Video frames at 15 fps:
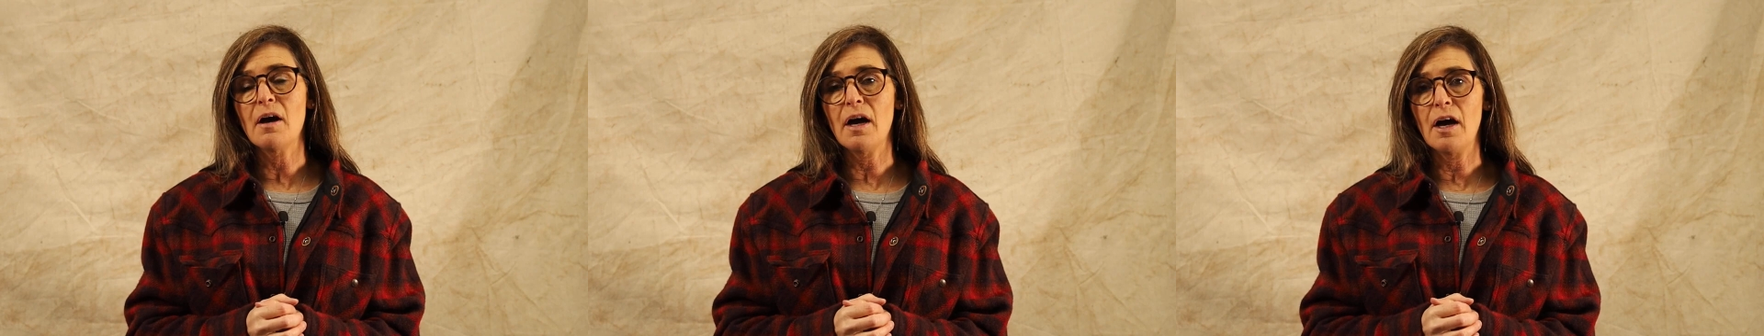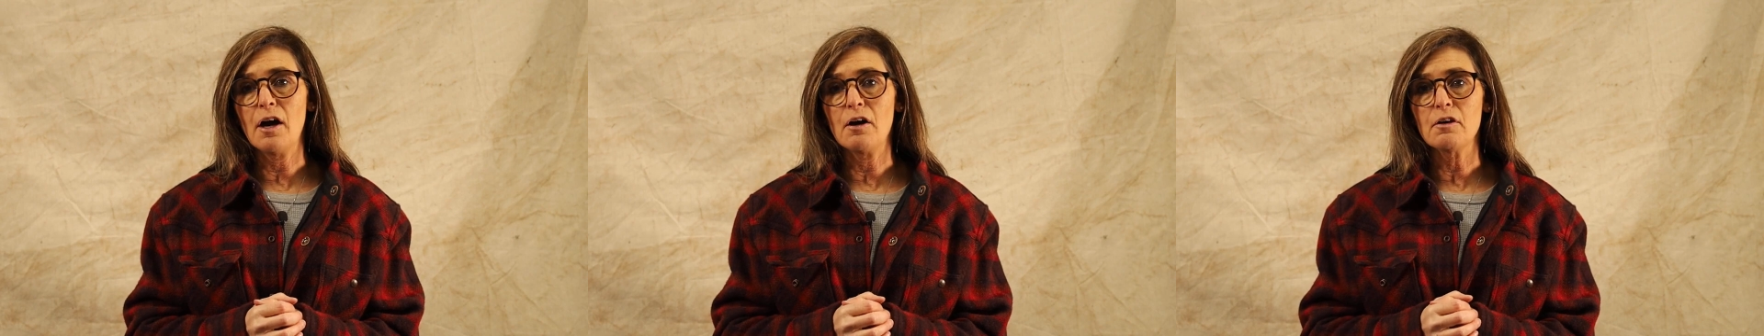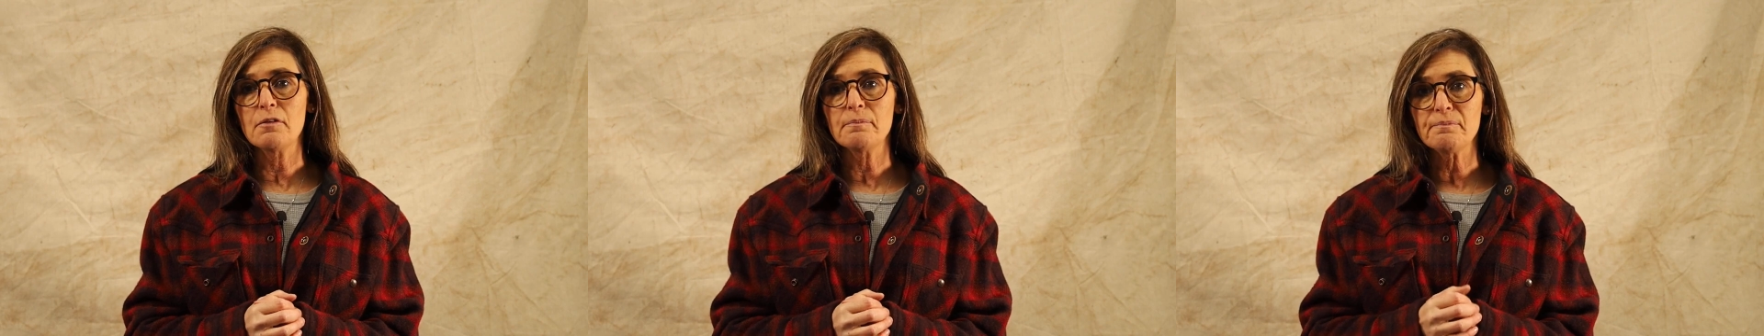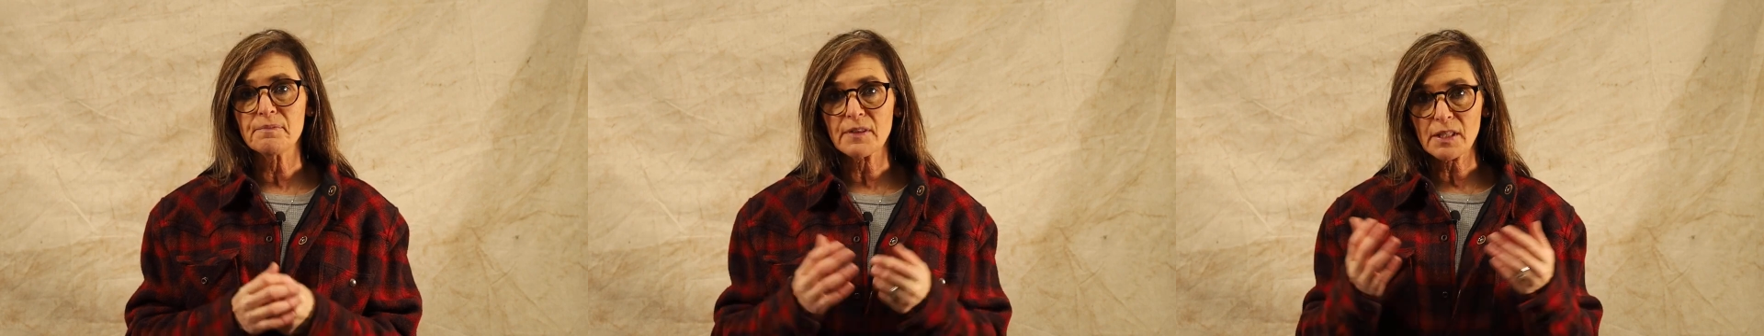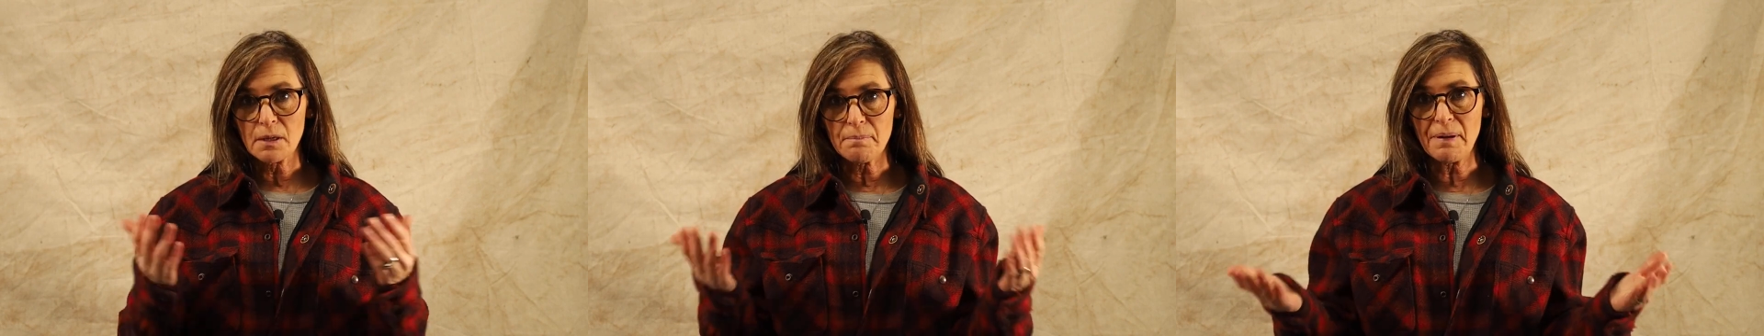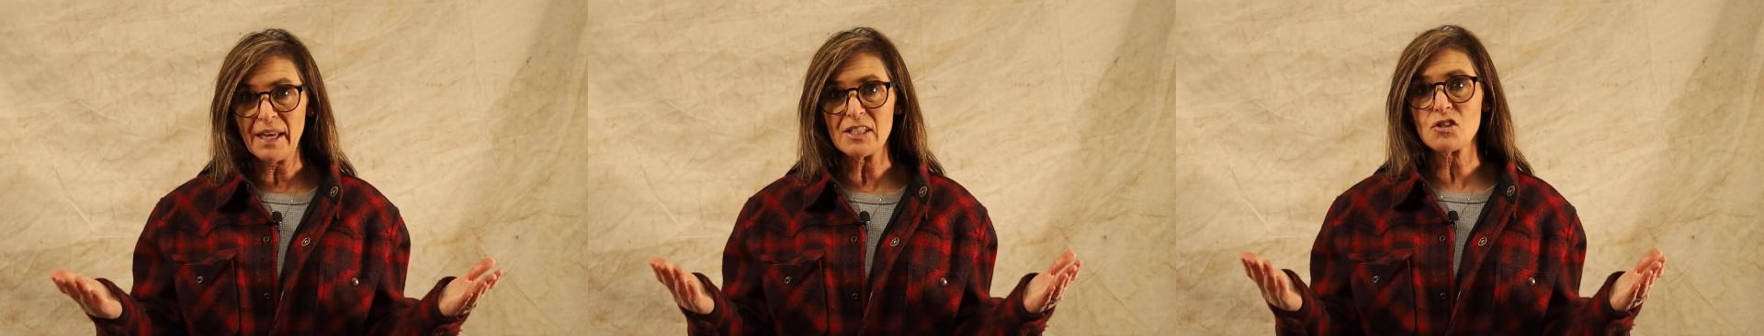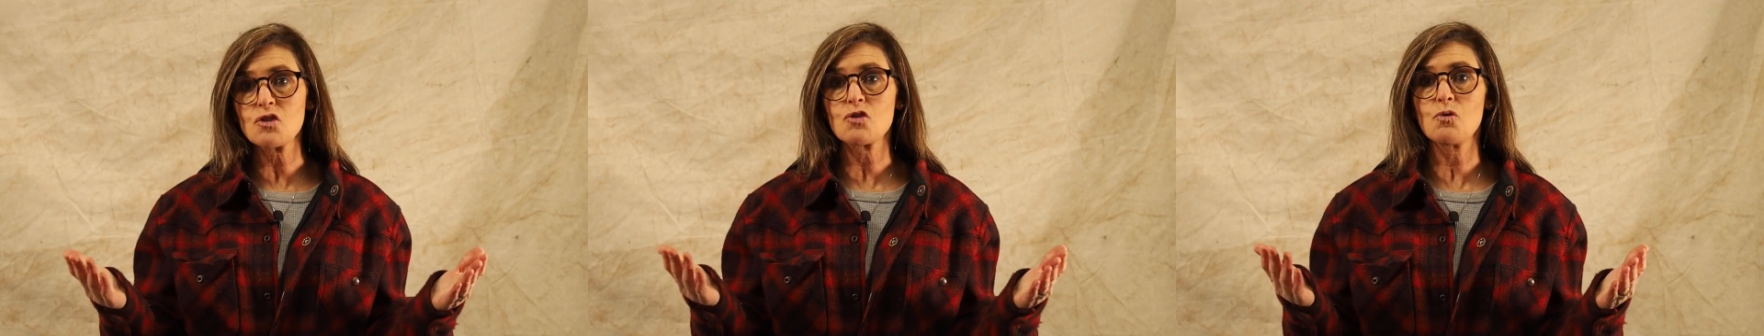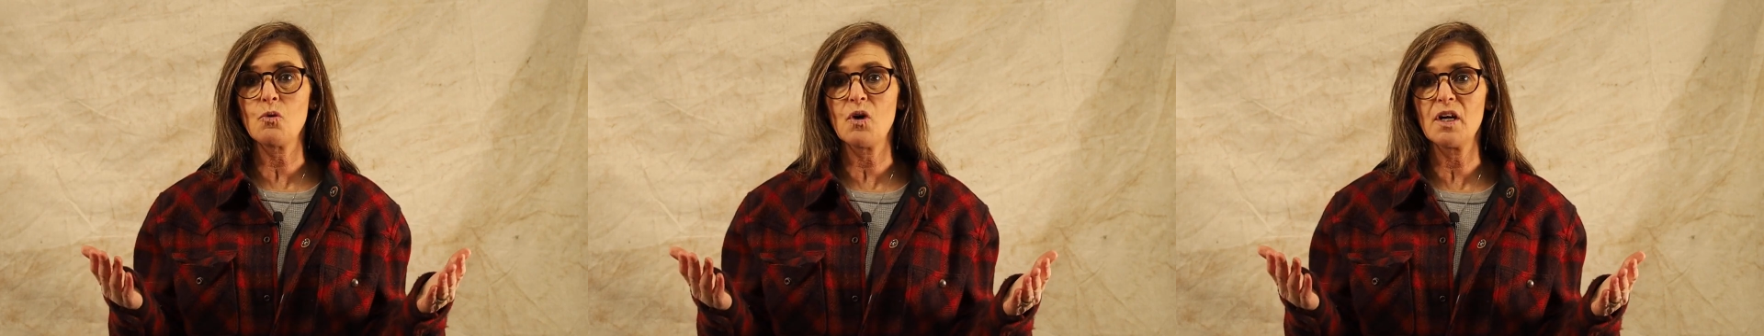pet
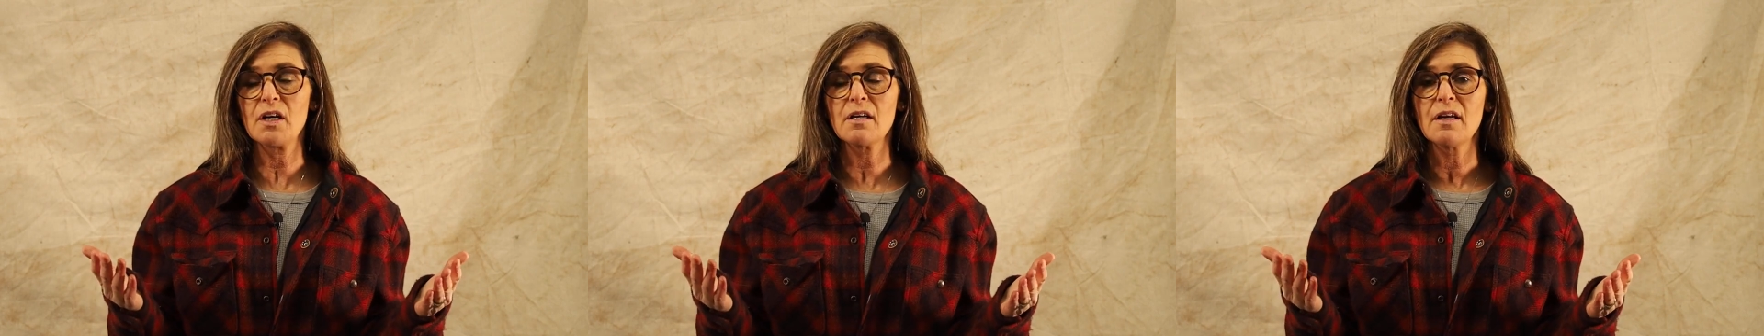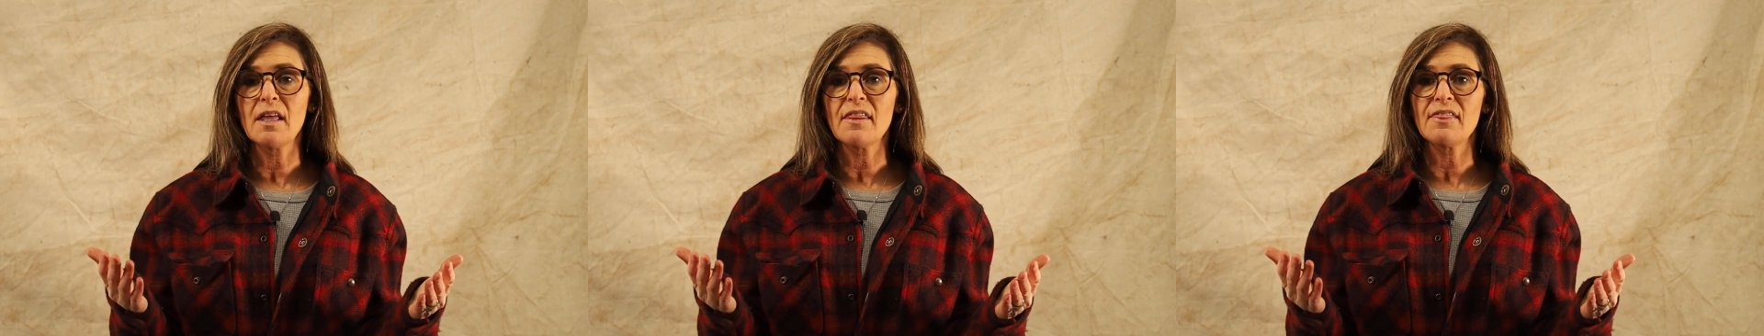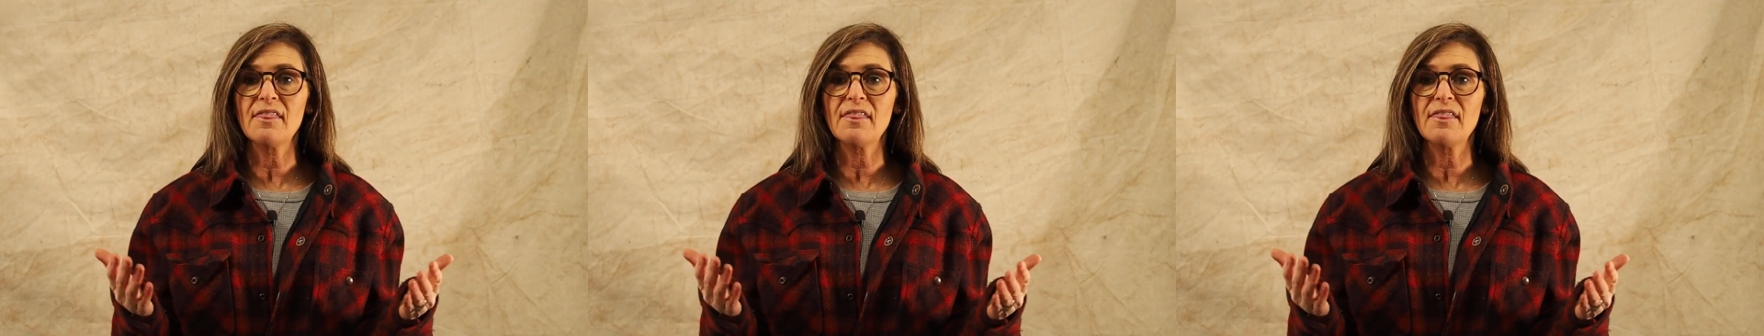store